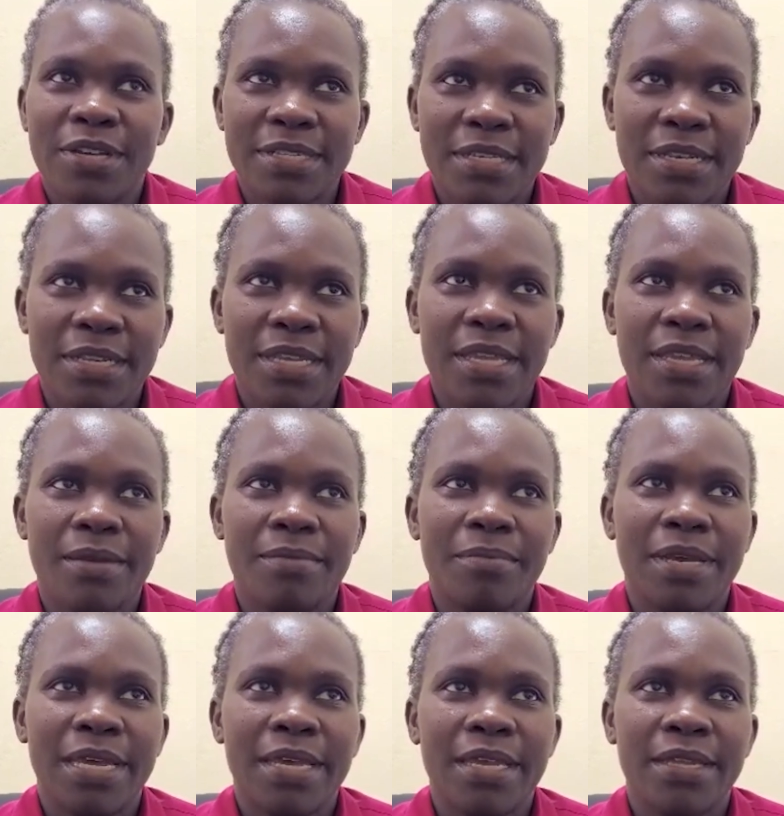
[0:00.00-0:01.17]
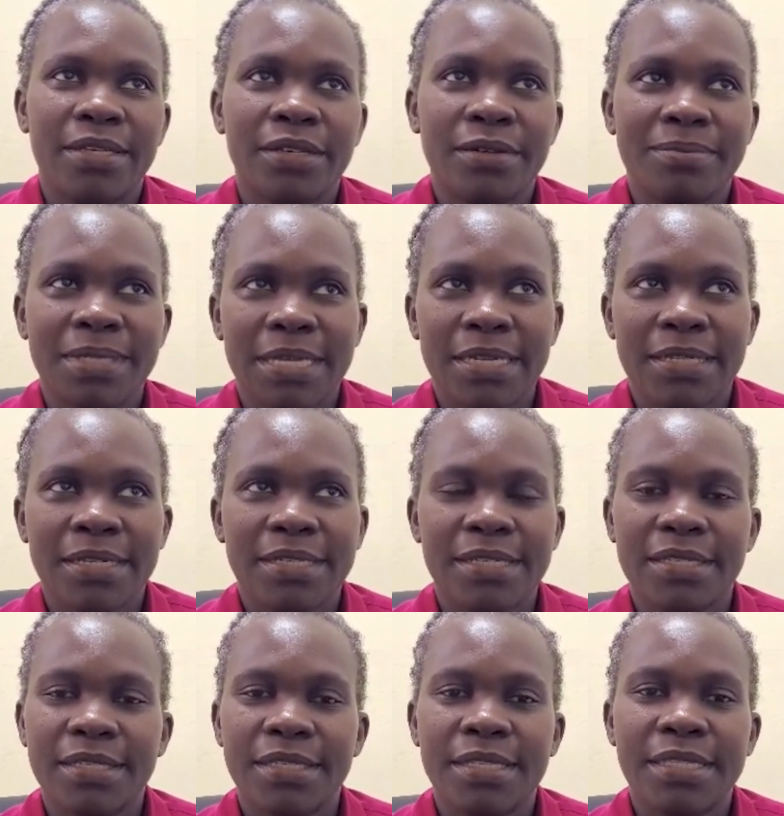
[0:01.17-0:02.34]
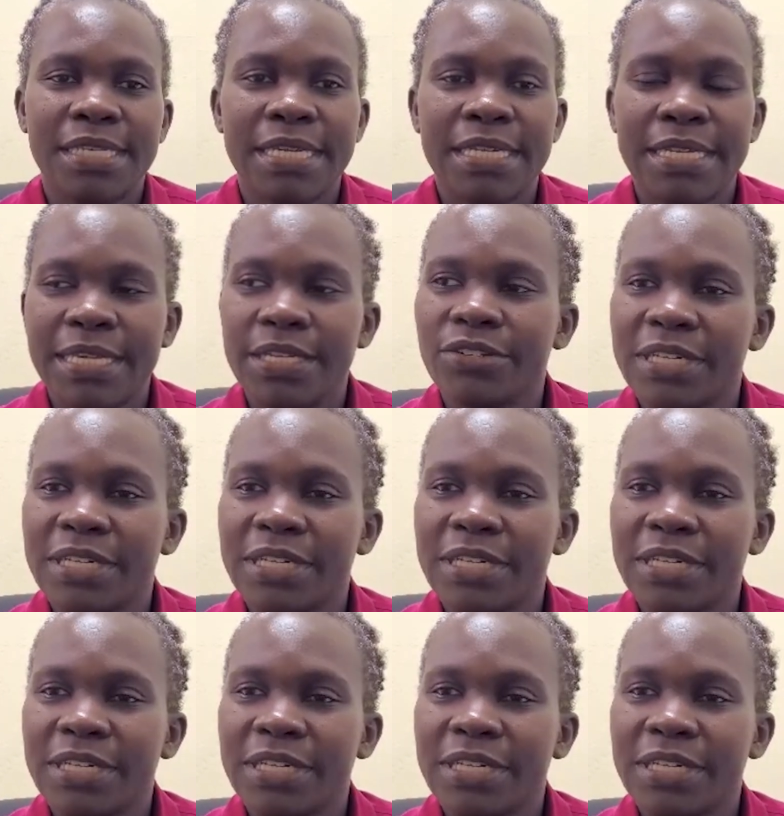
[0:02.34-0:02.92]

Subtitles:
Presently, my job title is T&D,